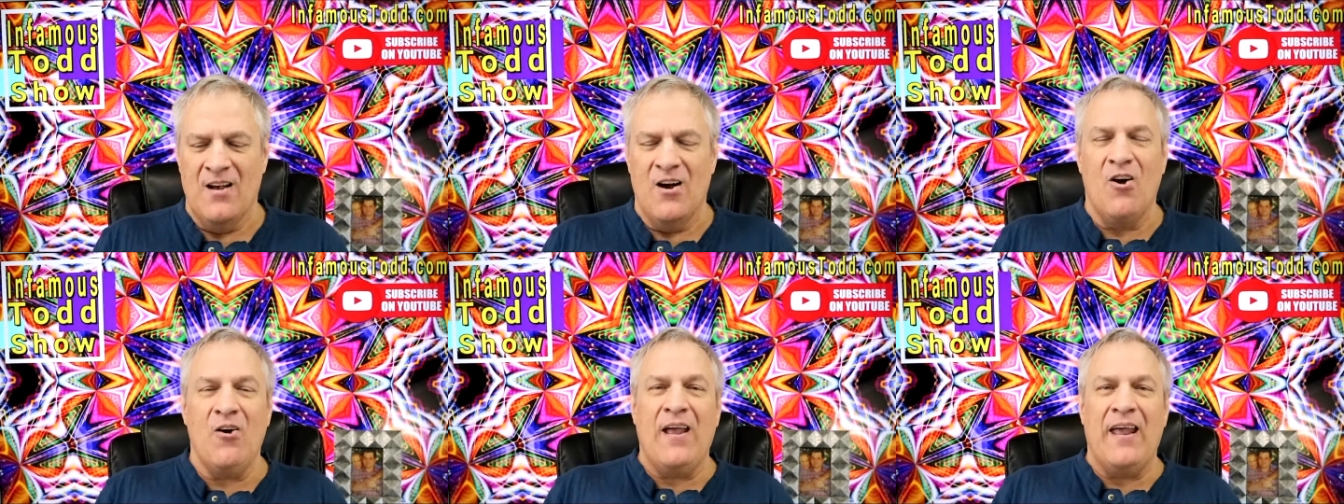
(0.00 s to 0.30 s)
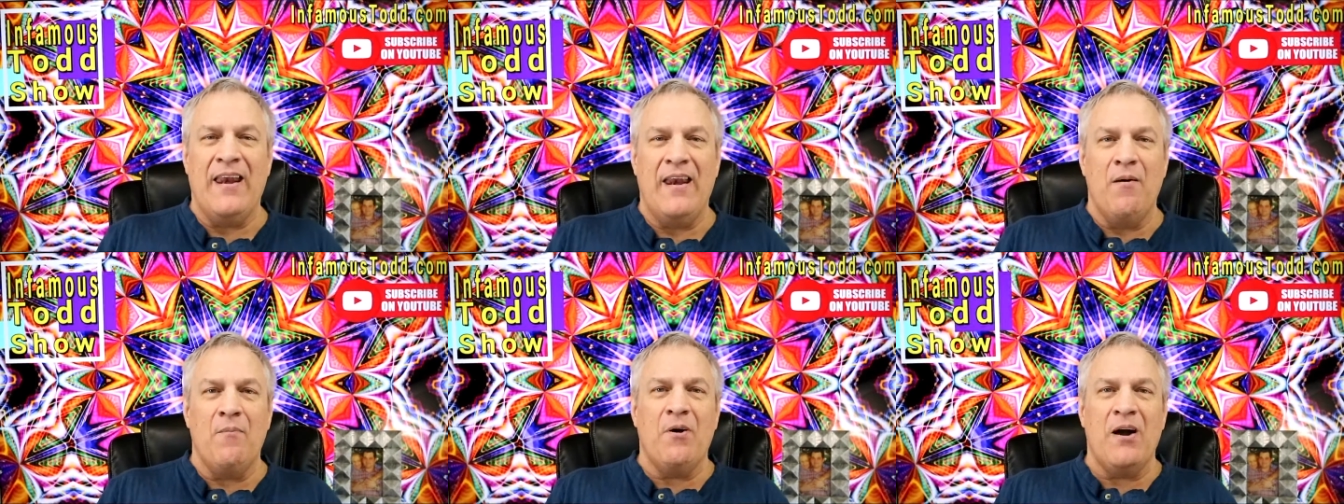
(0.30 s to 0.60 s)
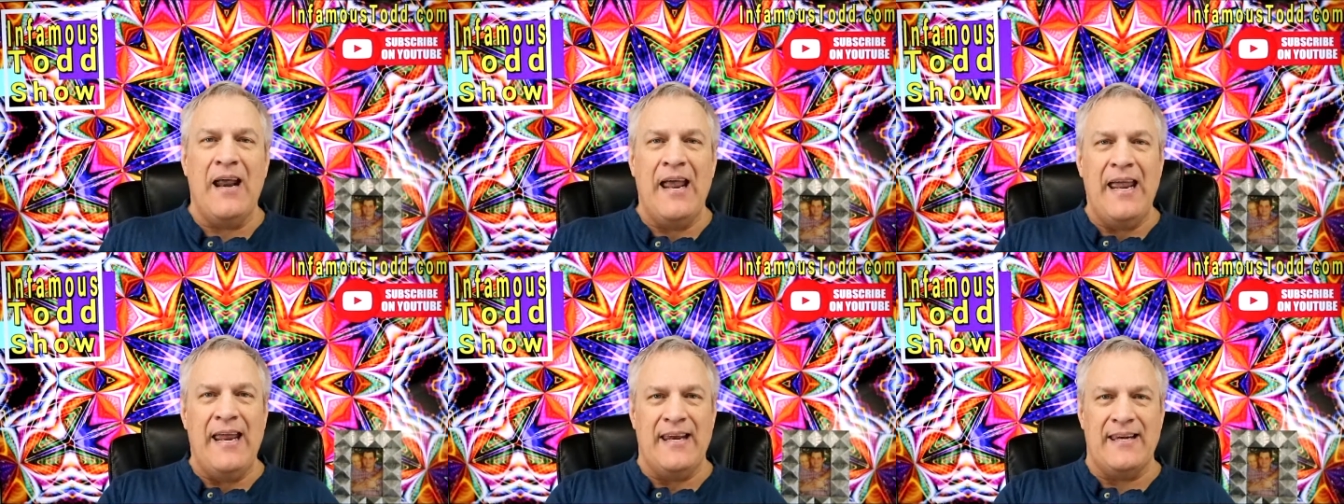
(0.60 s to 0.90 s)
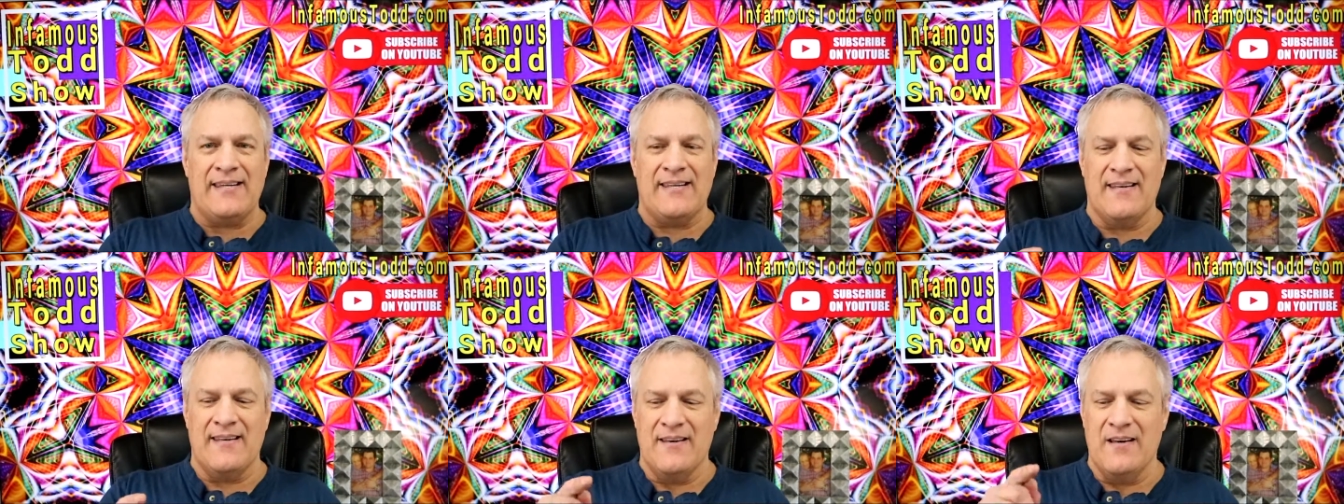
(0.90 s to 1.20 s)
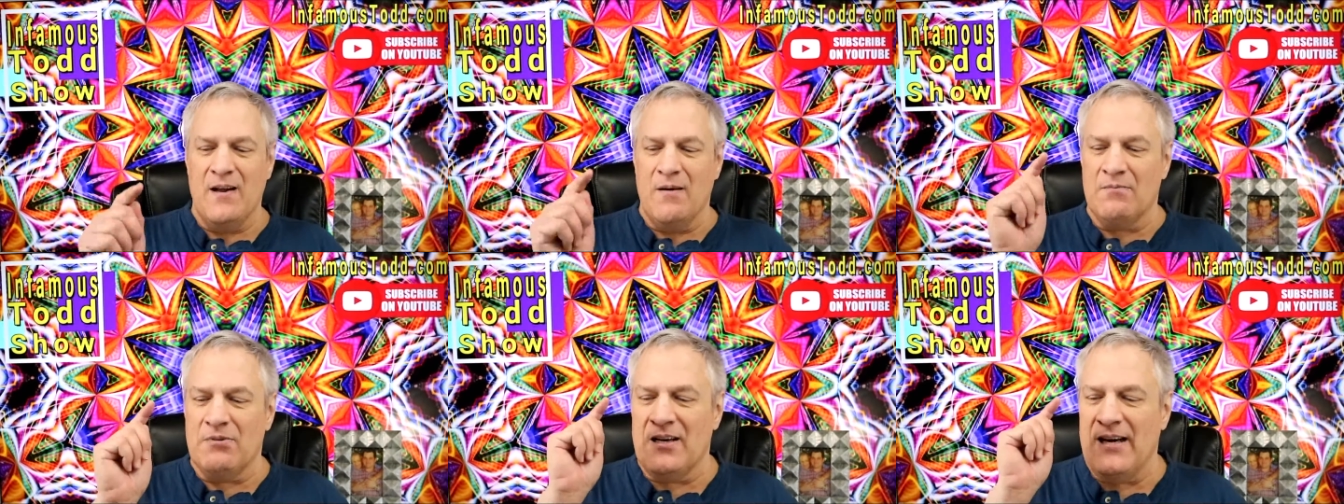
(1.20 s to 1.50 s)
Okay, number eight.
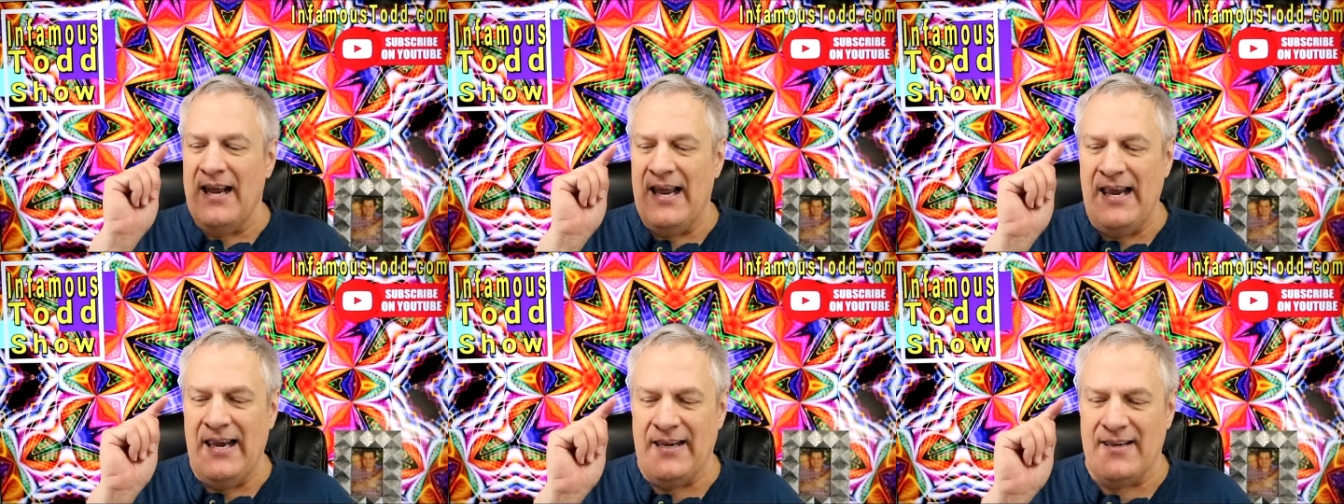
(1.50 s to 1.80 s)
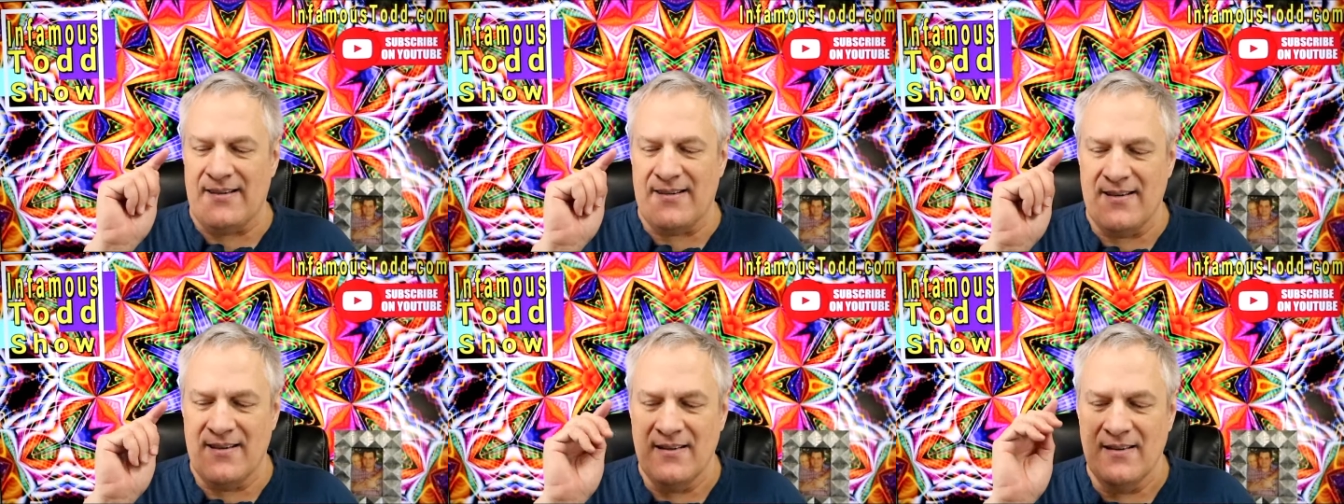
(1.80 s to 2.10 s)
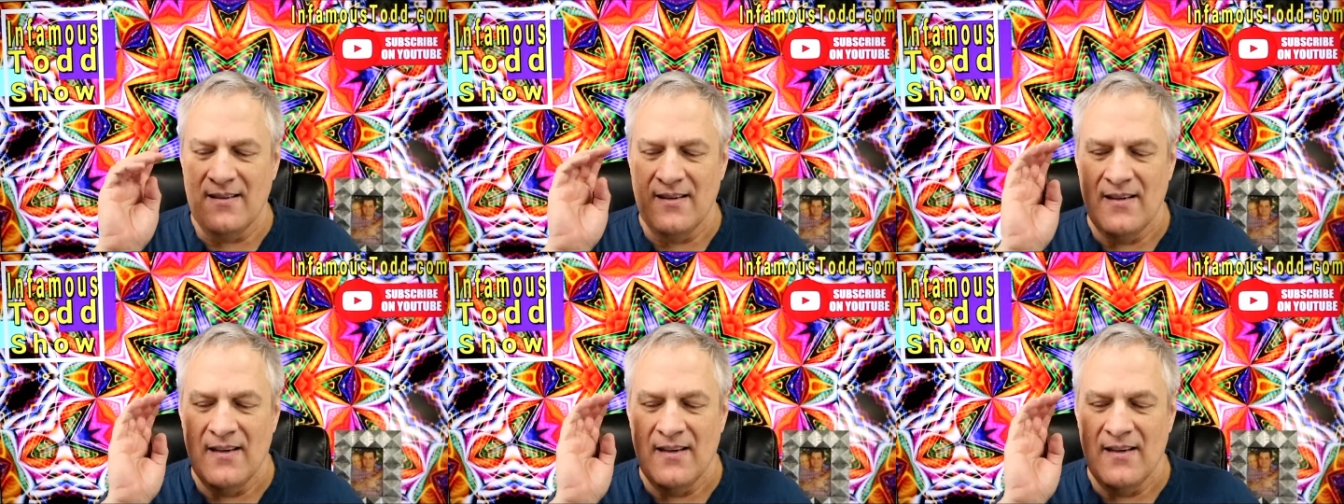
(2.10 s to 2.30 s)
Number eight.